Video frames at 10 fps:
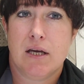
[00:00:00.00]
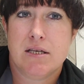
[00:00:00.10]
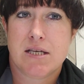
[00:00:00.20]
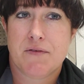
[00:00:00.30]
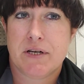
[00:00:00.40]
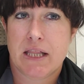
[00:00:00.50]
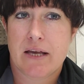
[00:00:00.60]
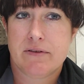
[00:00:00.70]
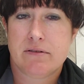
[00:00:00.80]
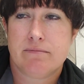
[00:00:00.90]

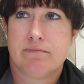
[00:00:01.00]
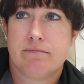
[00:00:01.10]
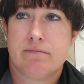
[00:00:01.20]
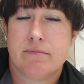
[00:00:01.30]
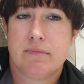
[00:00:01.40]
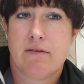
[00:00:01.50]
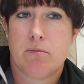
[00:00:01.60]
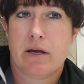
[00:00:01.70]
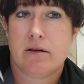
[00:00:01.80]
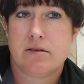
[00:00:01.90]
7-11? 11
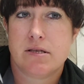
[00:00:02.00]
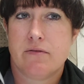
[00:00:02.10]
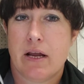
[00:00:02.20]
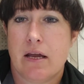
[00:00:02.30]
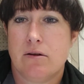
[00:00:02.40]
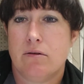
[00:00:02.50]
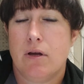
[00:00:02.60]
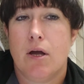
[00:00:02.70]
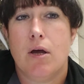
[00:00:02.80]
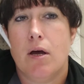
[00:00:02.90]
blade on the 7 handle?
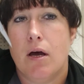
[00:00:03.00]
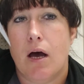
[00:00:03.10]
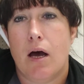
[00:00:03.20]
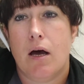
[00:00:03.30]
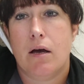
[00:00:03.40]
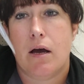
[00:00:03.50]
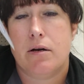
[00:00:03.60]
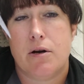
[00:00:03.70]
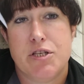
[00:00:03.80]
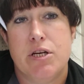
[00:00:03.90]
An
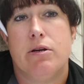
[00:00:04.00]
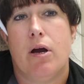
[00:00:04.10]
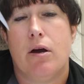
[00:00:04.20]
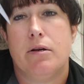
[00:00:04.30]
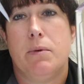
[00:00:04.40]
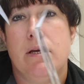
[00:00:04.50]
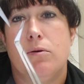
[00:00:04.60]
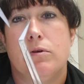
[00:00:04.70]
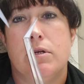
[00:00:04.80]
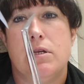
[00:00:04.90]
arteriotomy
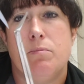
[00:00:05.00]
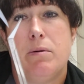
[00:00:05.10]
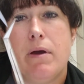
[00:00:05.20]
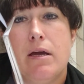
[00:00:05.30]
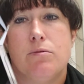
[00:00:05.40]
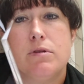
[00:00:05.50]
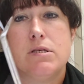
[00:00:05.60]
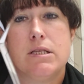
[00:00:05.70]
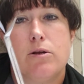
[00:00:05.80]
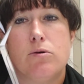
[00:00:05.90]
would need to be made with
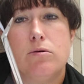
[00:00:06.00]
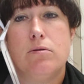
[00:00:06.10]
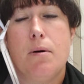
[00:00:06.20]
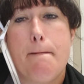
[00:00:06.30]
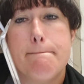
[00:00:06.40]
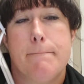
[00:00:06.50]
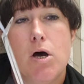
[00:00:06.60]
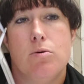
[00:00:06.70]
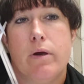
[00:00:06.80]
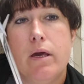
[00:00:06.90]
this little
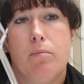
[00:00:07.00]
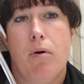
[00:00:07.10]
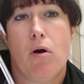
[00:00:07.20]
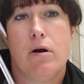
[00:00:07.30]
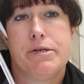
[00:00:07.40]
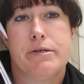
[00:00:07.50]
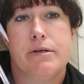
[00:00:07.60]
pokey part.